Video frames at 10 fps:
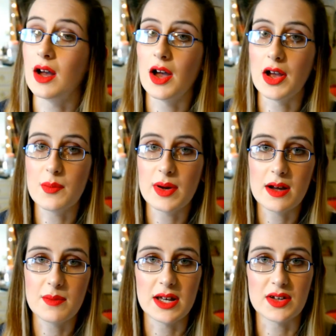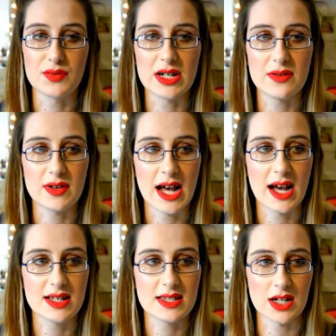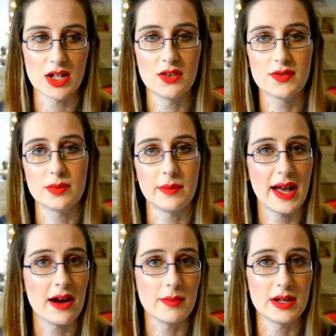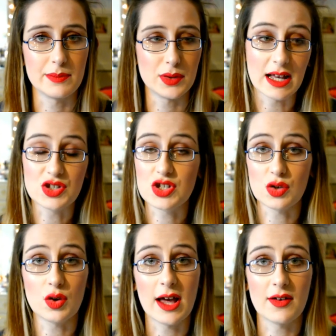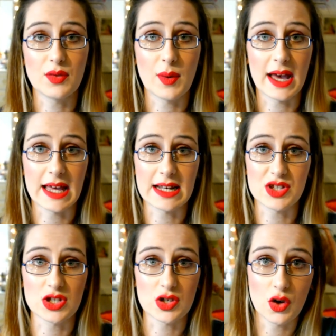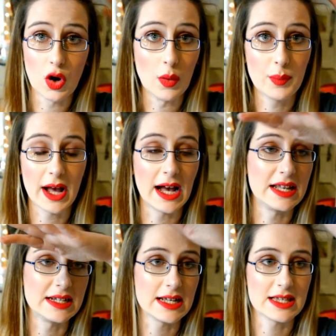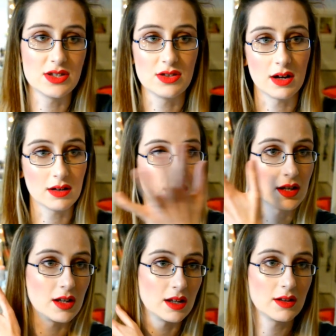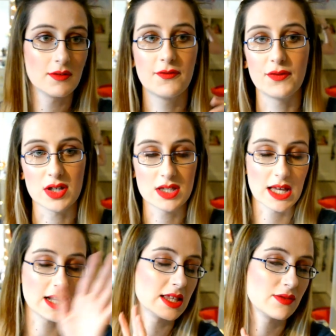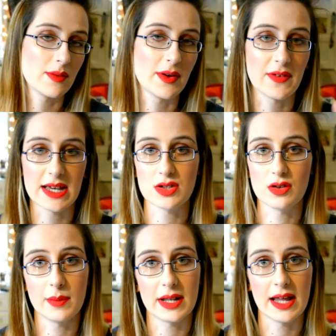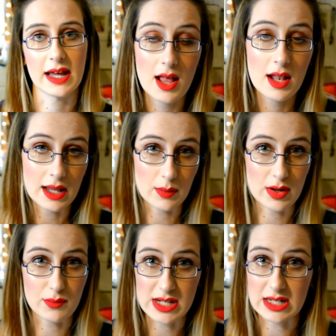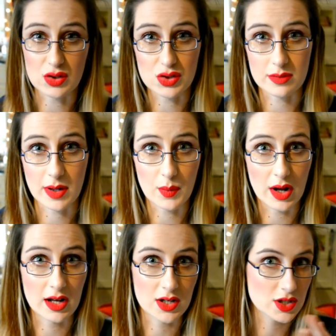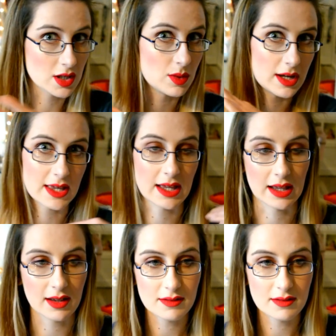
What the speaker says: home when I'm like really relaxed, I love to put my hair up in a bun. It's just all out of the way and it's just up and it's not gonna fuss anything around my face or my neck. Like when I'm reading or doing my work, I just don't like it